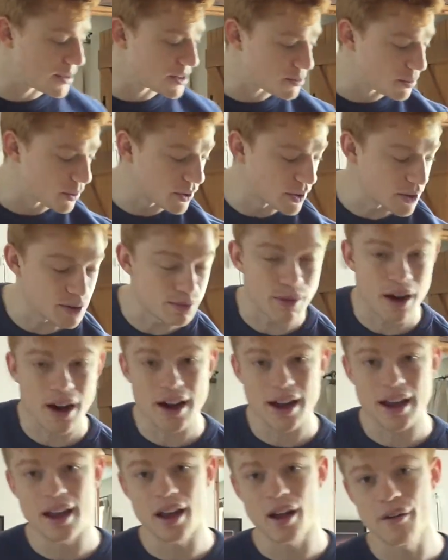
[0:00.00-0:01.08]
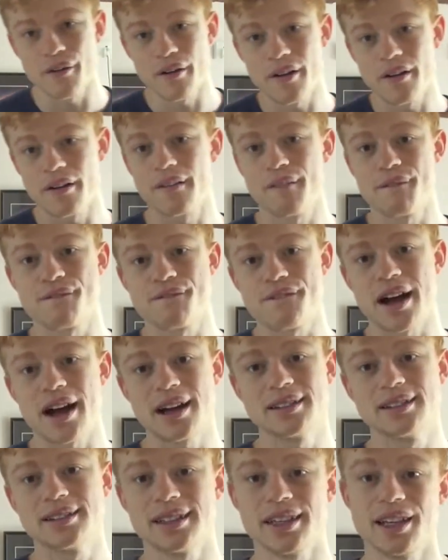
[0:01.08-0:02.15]
mince because my
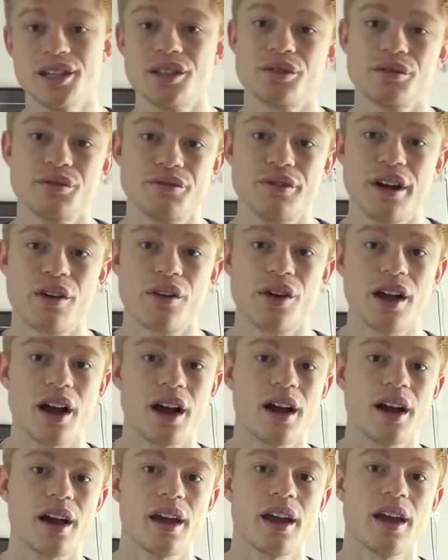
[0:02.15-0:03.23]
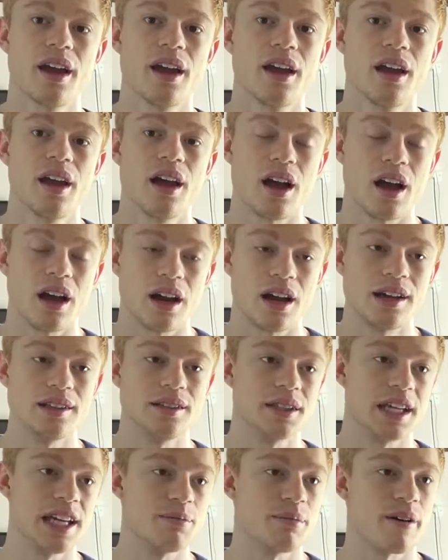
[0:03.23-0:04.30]
fat is very high. I like
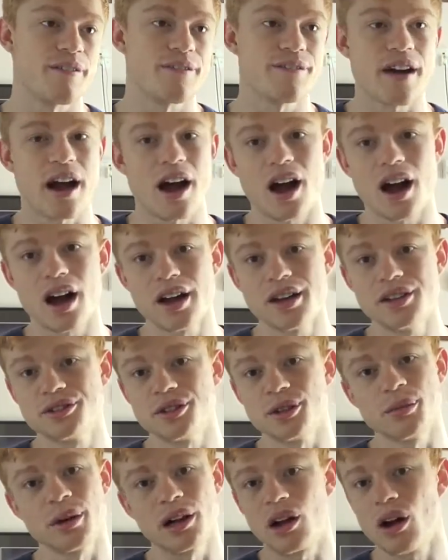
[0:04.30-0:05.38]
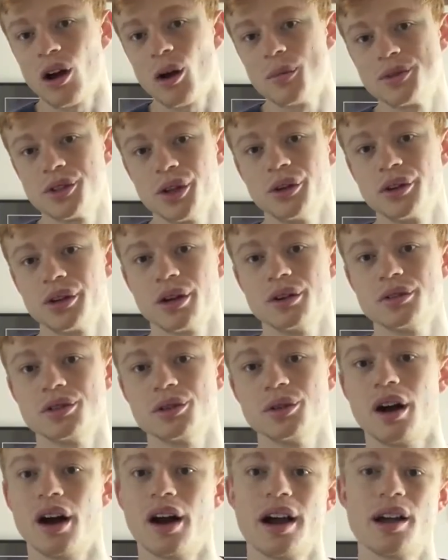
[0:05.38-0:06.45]
to keep my fat high so my carbs don't go
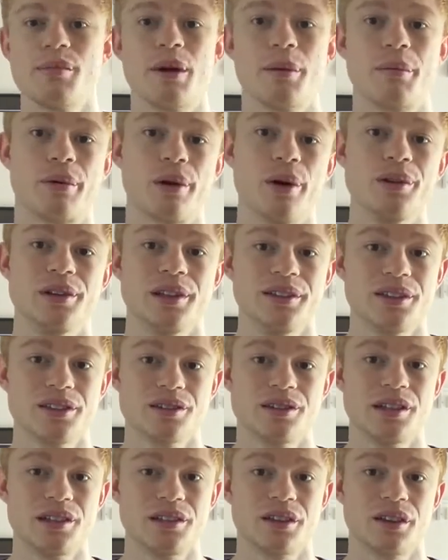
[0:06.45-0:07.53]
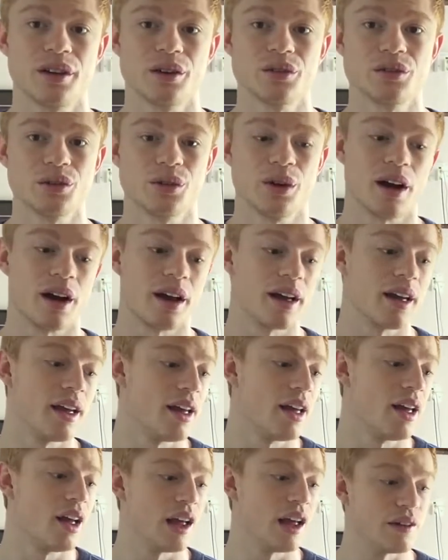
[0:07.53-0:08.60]
too high and my protein doesn't need to go too high.
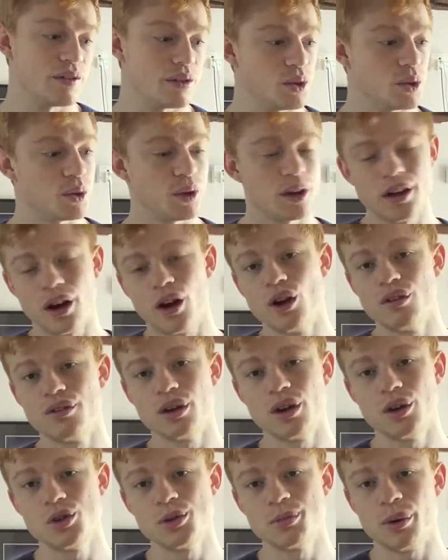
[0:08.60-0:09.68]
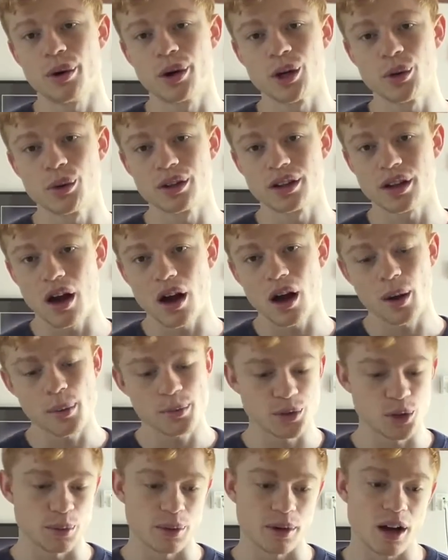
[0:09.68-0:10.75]
If you overload your body with
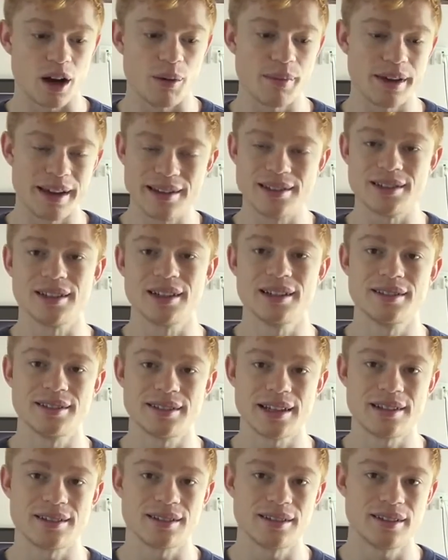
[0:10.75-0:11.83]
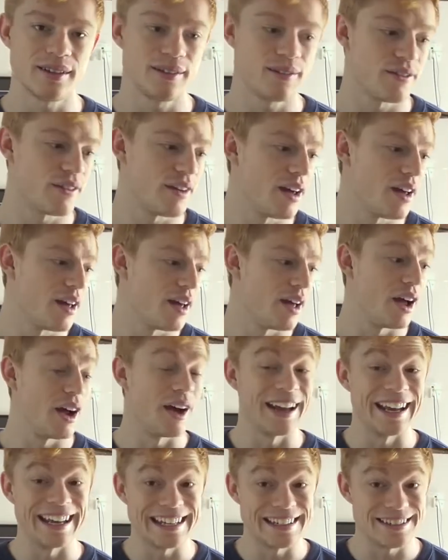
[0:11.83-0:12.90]
carbs, you become insulin sensitive,
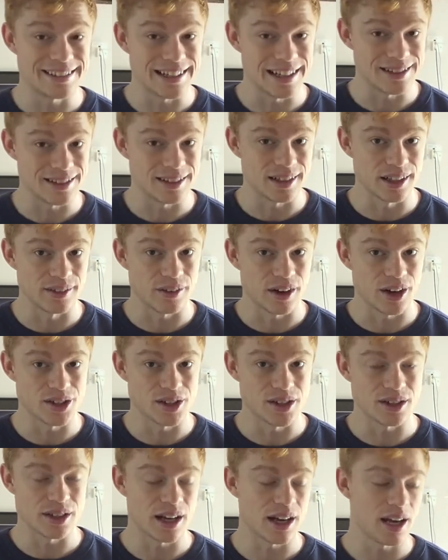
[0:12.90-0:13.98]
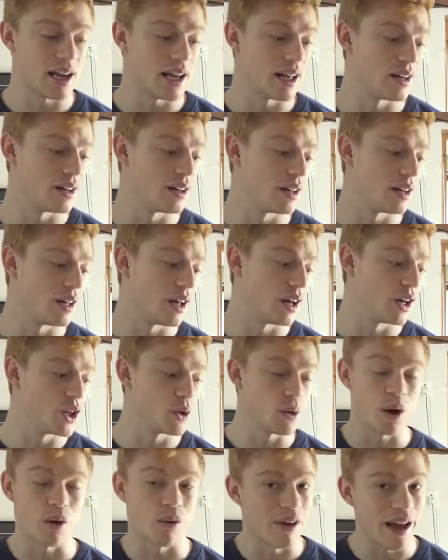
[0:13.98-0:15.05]
uh, insensitive I should say, and uh,
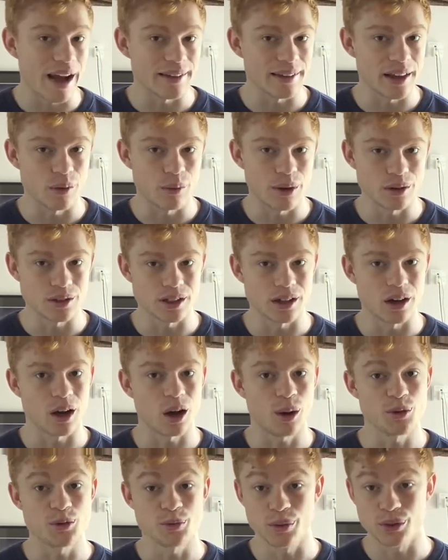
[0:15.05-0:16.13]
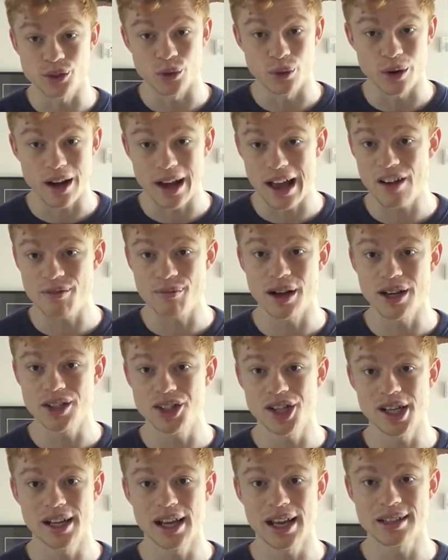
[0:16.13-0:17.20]
you won't react that well to carbs. So when I have my
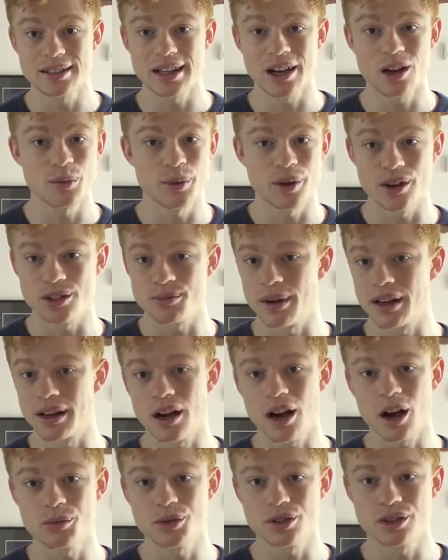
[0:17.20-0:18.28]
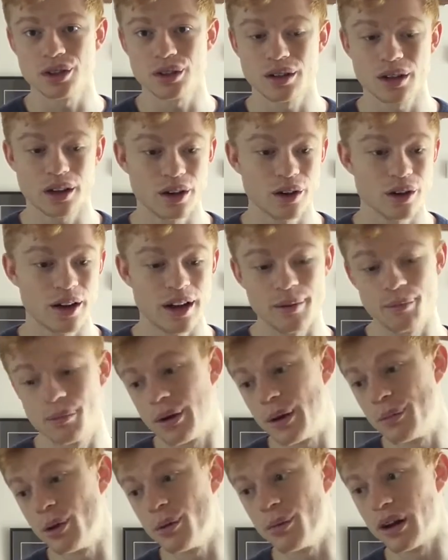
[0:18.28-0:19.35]
cheat days now because my carbs are so low
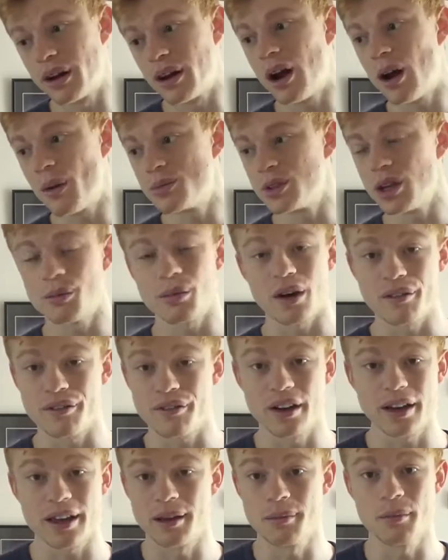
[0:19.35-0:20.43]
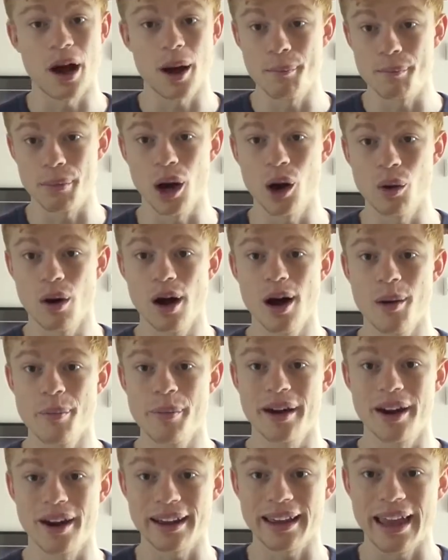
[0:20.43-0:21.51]
and I put my carbs up, I fucking, I blow
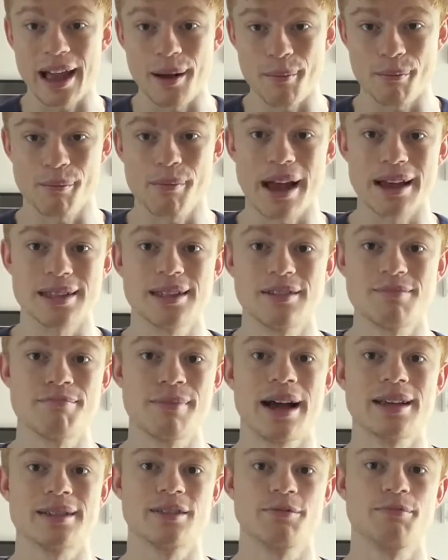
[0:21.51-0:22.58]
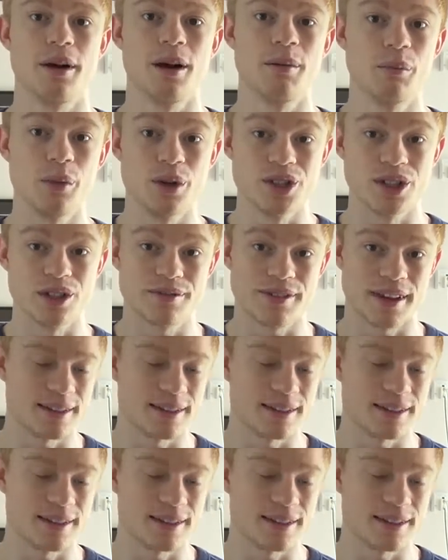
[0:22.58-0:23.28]
up and I get a massive, massive pump which is